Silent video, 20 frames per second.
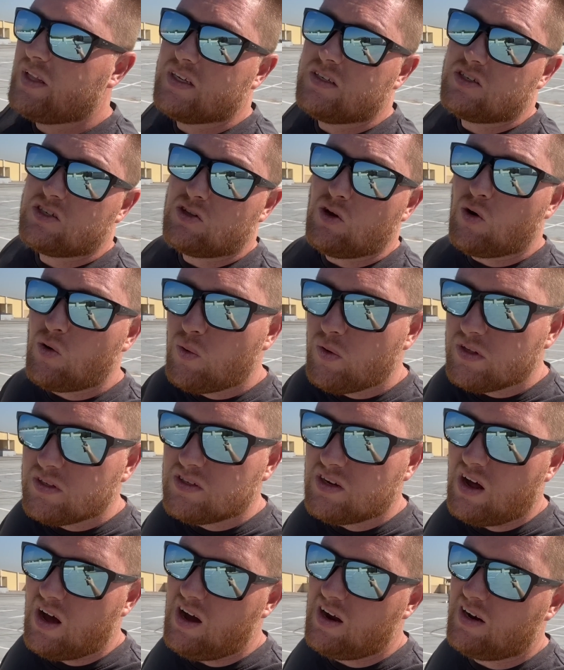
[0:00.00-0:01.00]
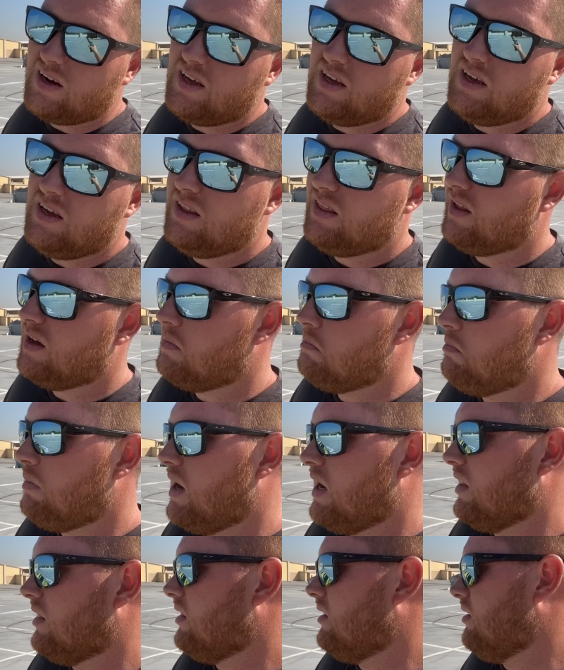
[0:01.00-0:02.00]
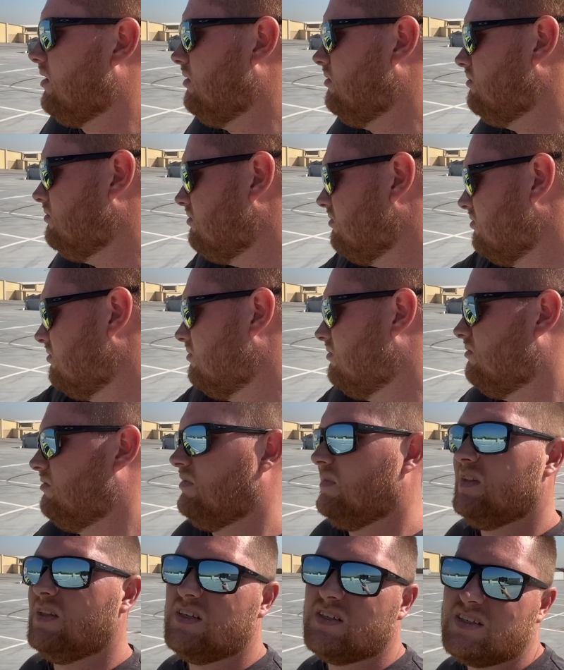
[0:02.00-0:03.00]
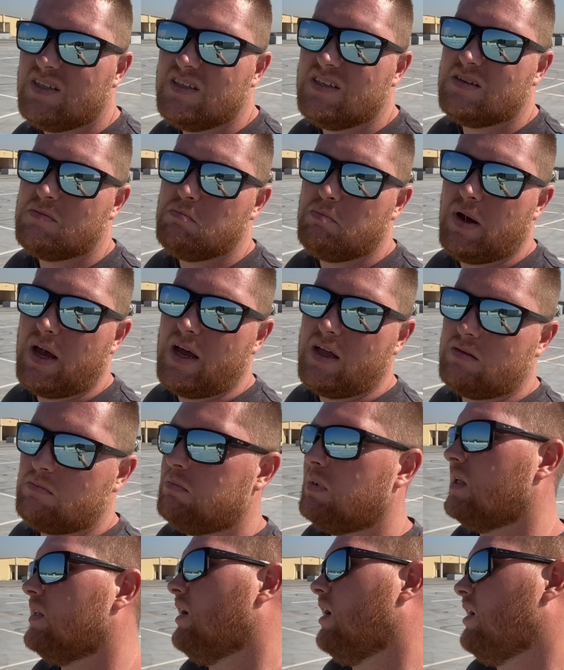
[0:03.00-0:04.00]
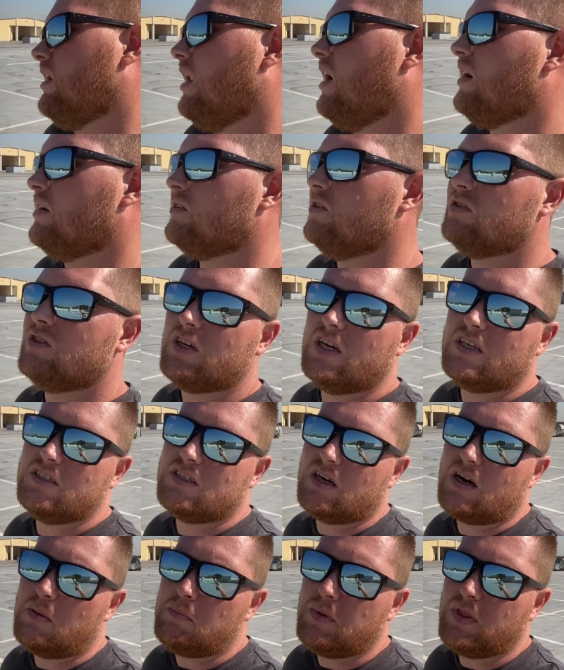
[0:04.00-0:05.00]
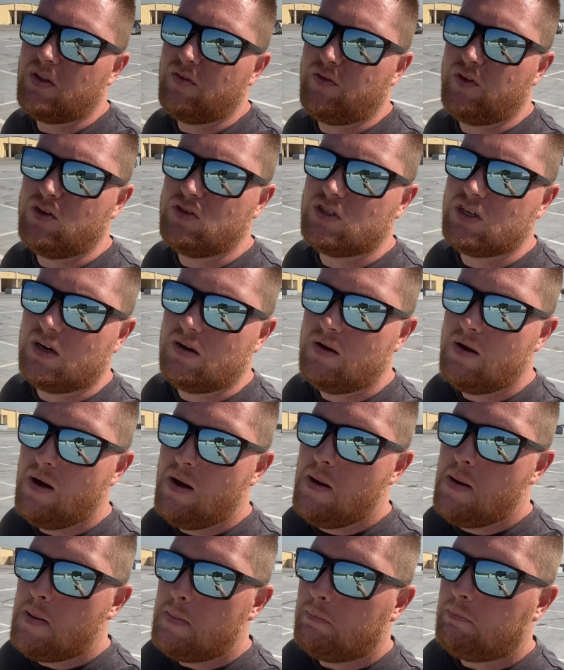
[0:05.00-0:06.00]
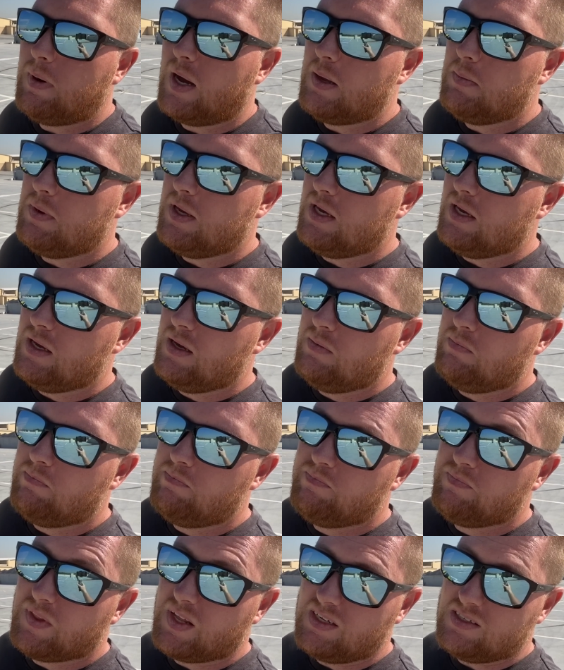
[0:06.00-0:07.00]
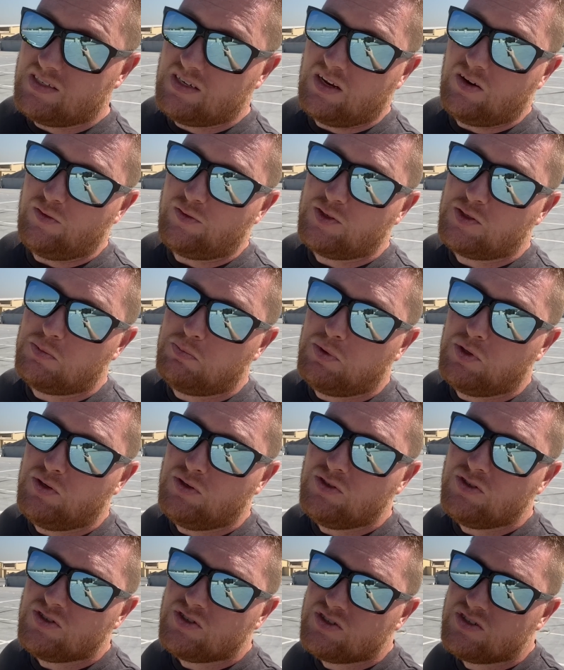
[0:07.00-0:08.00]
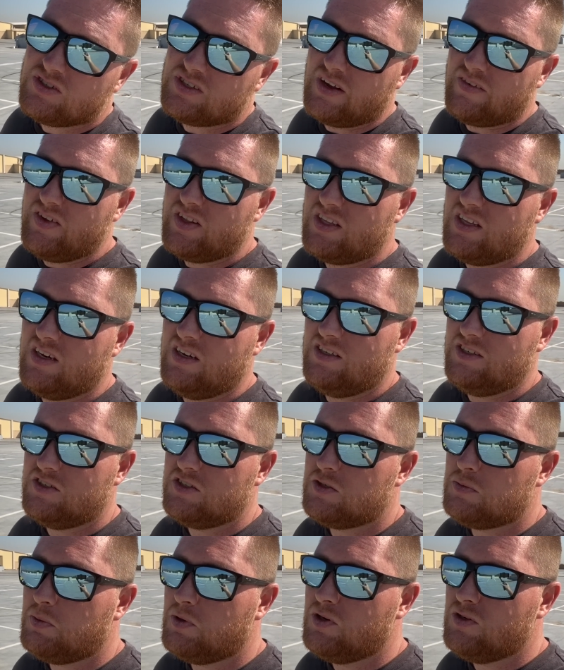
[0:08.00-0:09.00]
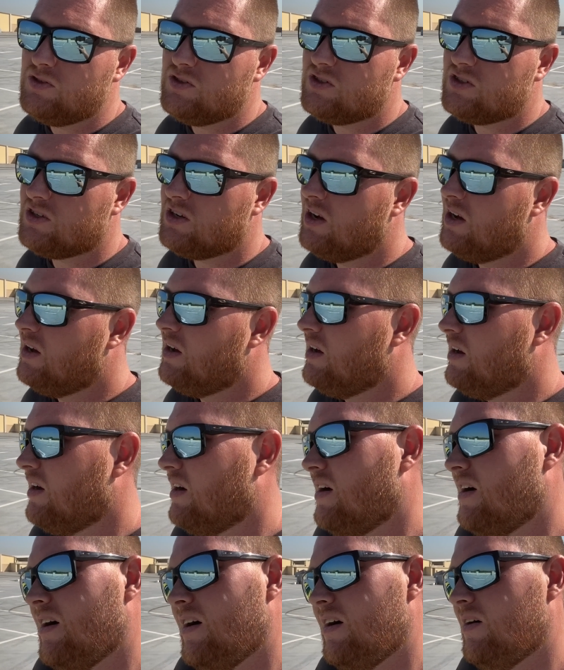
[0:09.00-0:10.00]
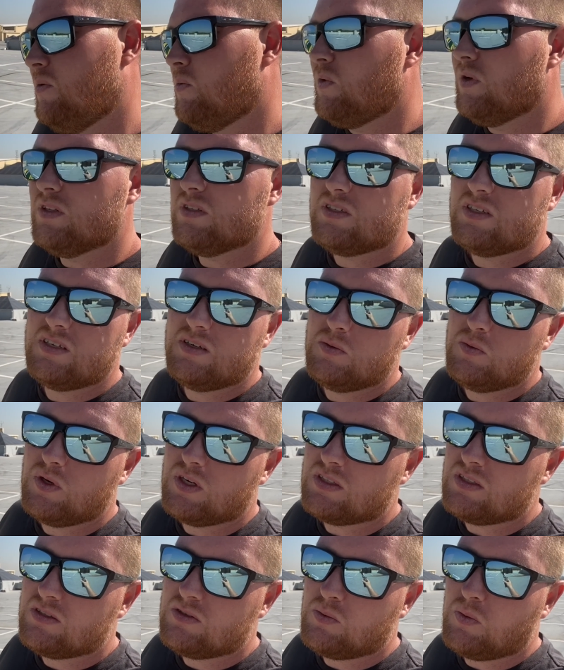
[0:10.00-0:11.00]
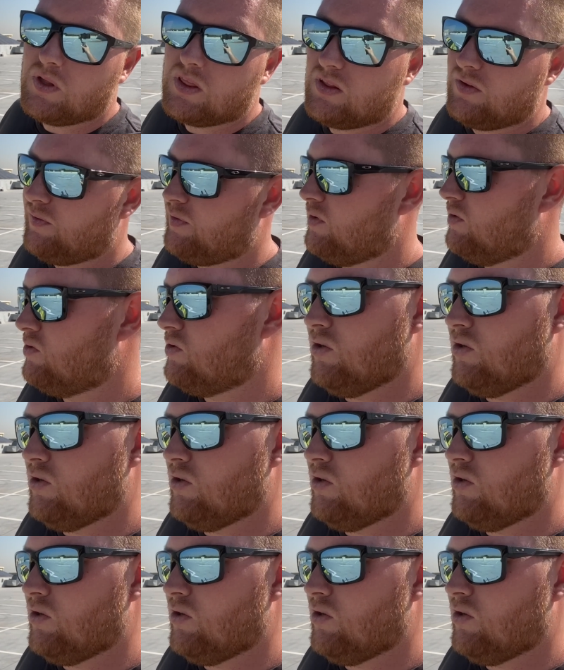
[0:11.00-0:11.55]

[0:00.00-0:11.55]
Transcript: stock wheels are ugly either, but this isn't bad. But I'd like to change it up in the future. Maybe a set of spoons, 17-inch spoons. We'll see what the future